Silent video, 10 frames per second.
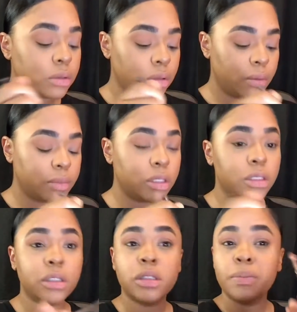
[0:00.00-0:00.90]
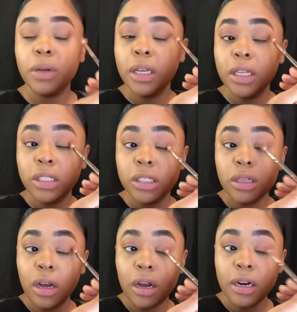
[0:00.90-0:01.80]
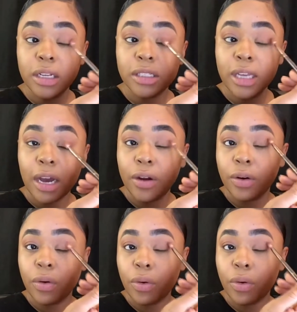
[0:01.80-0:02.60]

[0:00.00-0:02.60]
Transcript: So I'm just putting it just on this outer